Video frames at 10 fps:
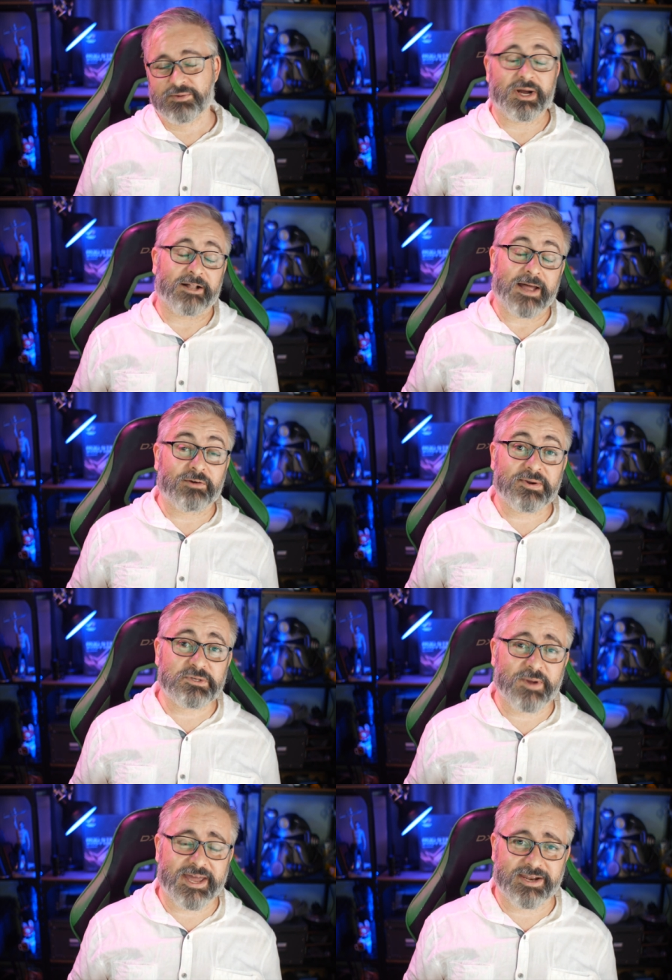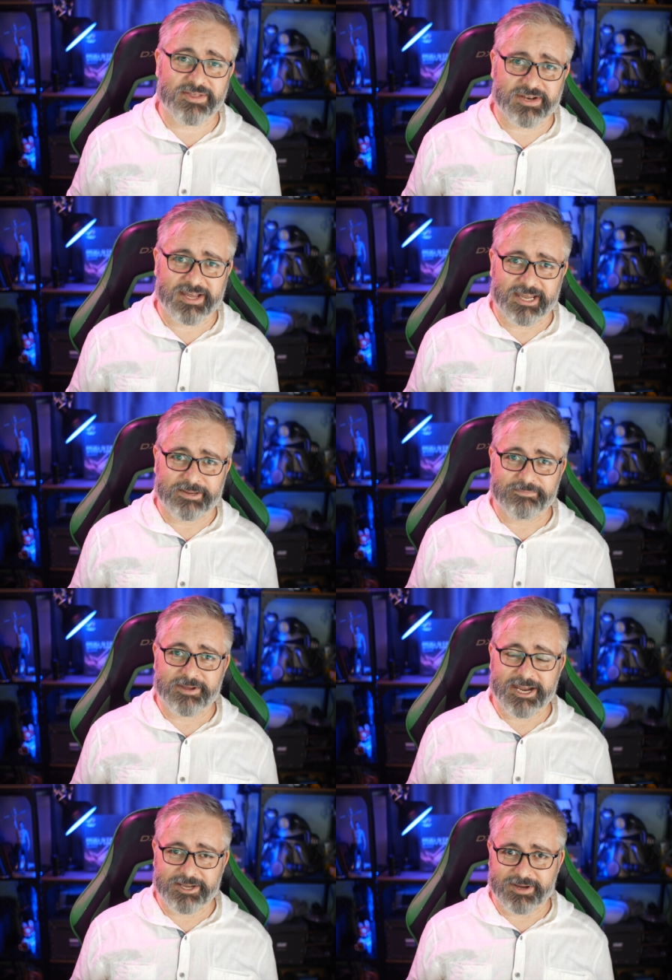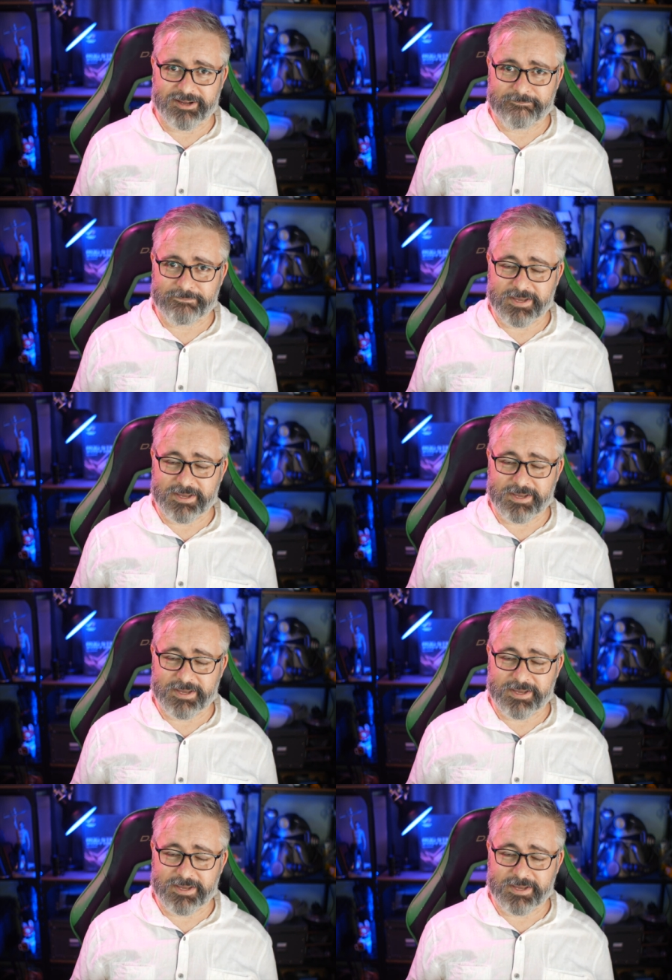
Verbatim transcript: Well, a rose by any other name, anyway.